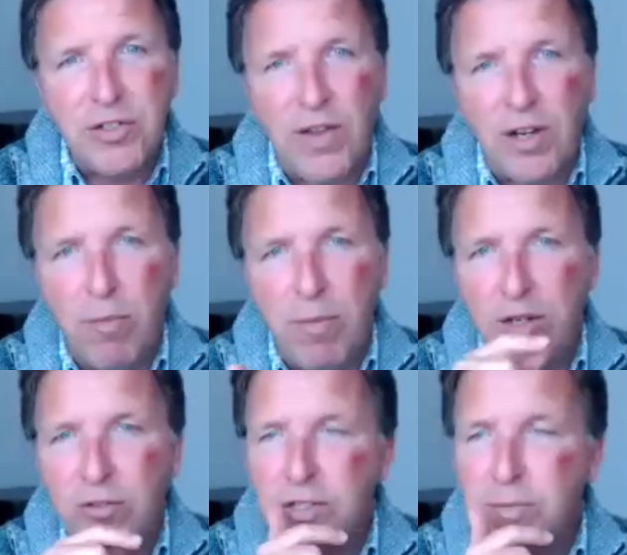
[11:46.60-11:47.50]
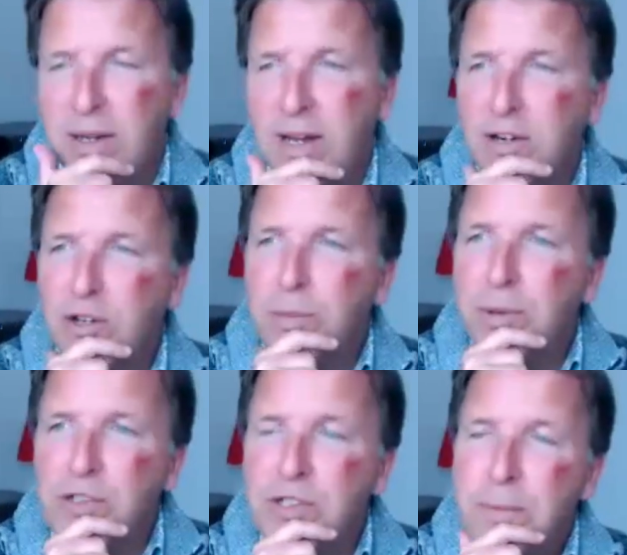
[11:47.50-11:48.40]
that comment you just made, Andrew,
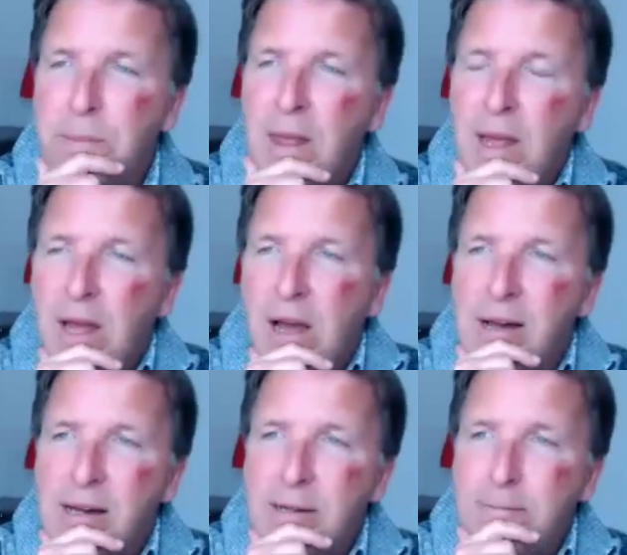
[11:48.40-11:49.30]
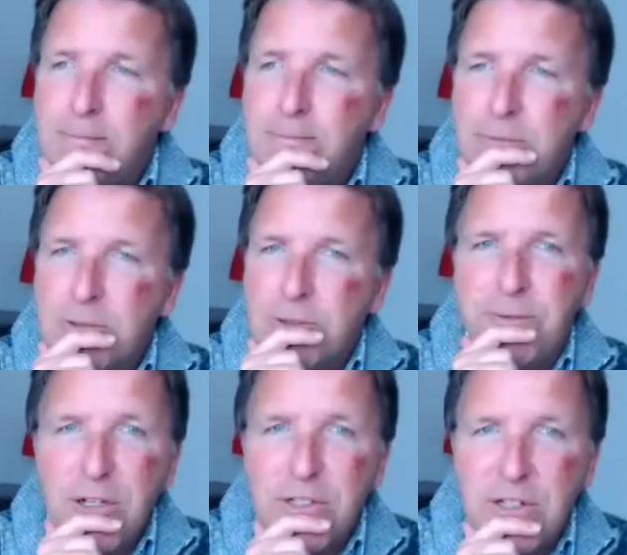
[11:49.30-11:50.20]
because um, the
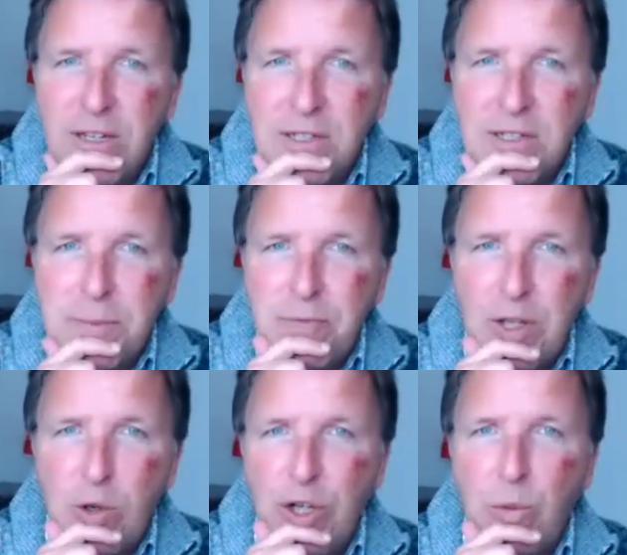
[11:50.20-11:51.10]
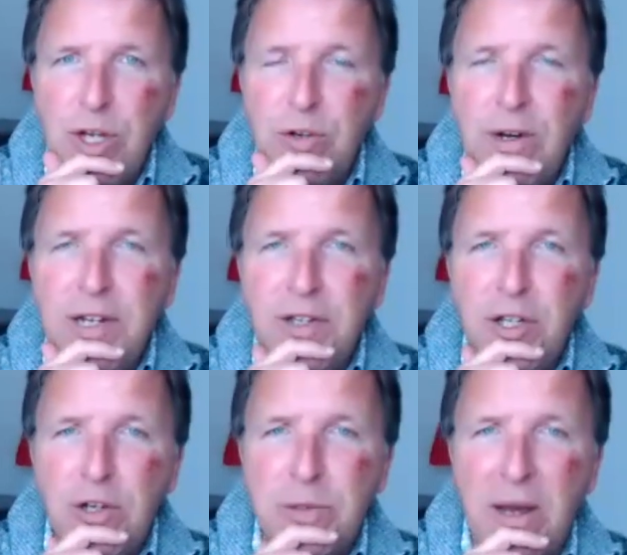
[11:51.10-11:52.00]
first thing is, you know, when you read in the
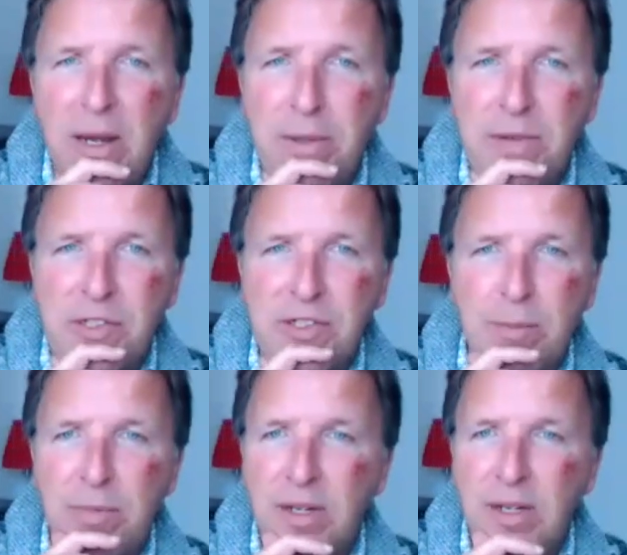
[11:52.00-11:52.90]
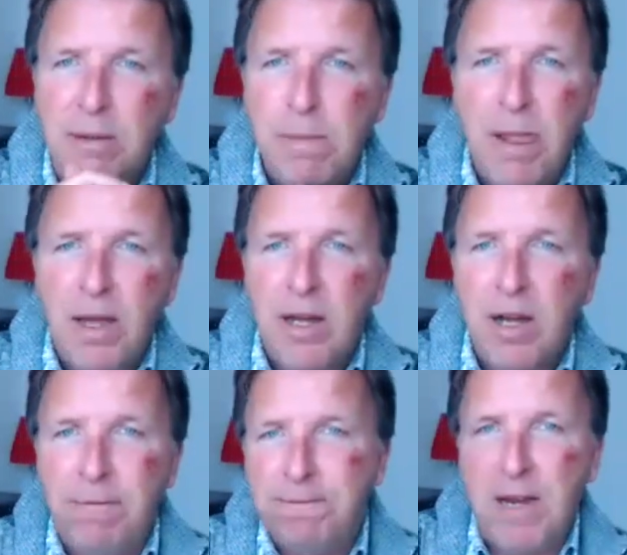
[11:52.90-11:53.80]
newspaper that somebody,
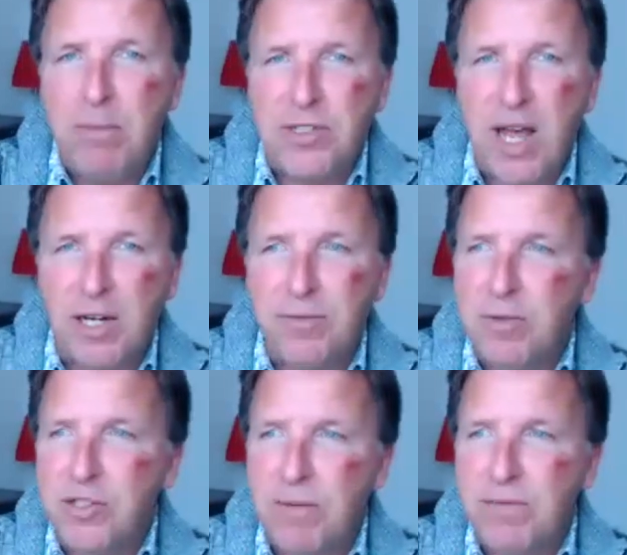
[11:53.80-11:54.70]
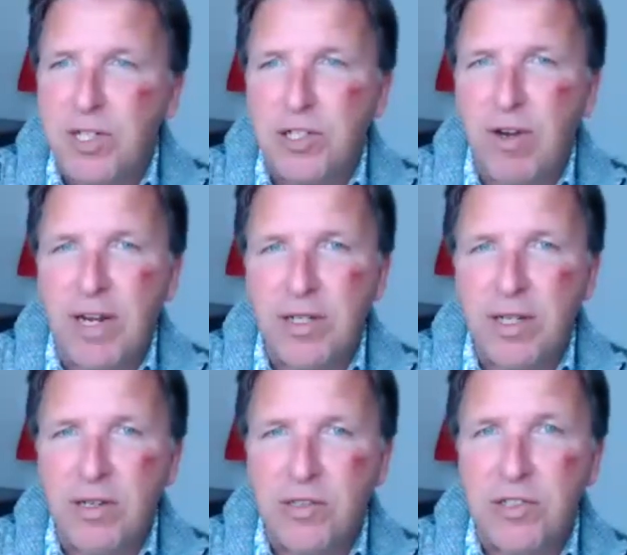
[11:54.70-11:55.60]
a famous act from the 70s or
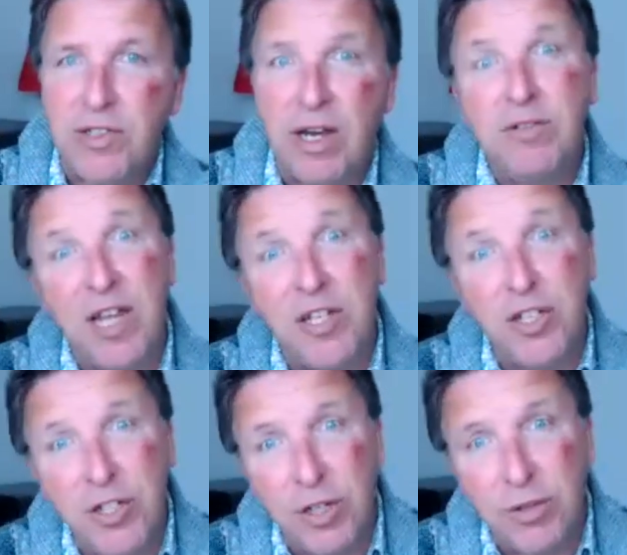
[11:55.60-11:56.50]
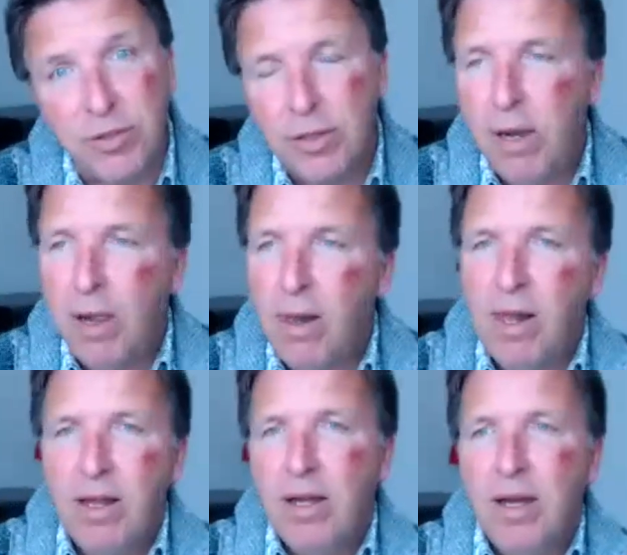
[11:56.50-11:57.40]
80s, is now destitute,
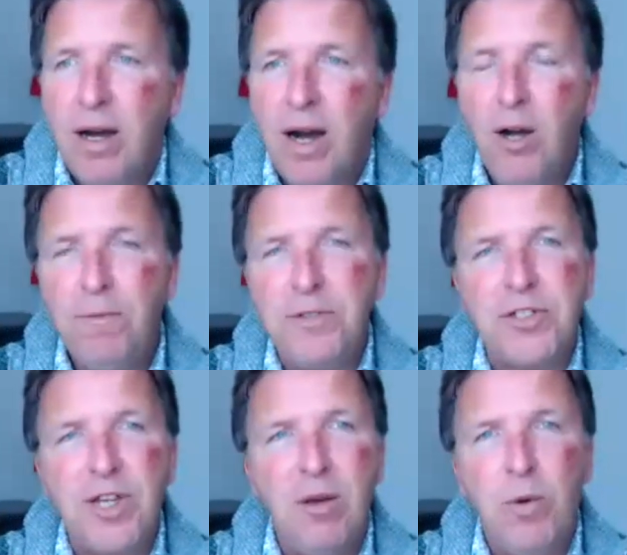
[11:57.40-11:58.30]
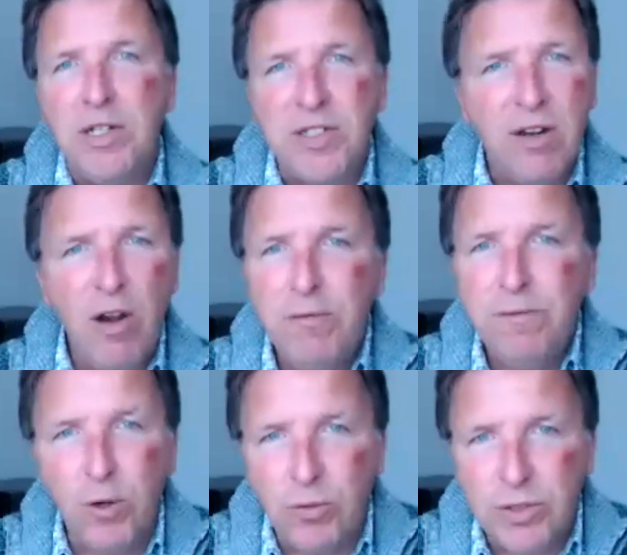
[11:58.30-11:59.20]
I often say, well, it's their own
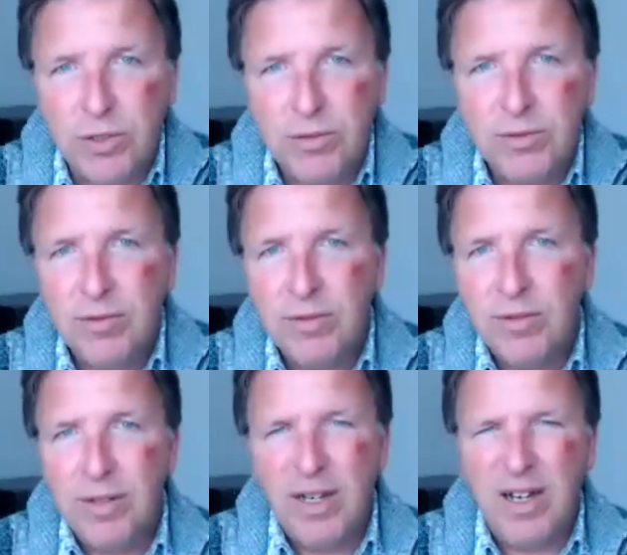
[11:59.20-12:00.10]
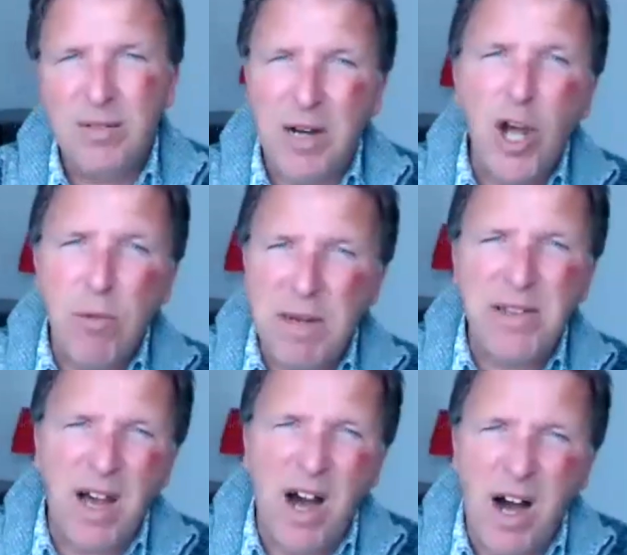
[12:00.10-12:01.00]
fault. I don't mean
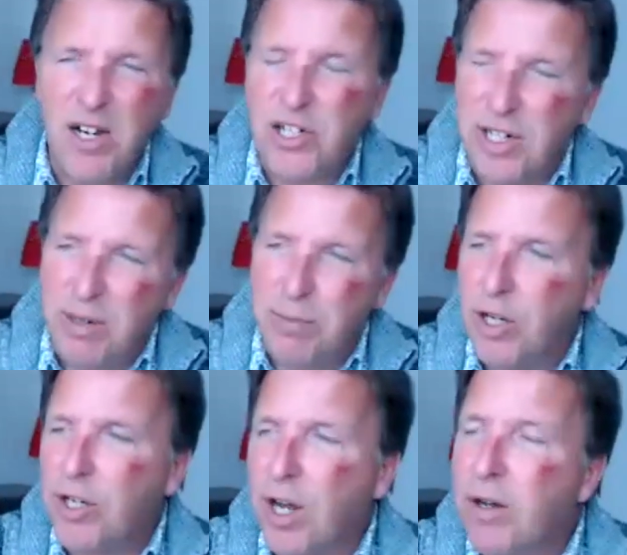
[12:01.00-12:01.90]
that harshly, but you know,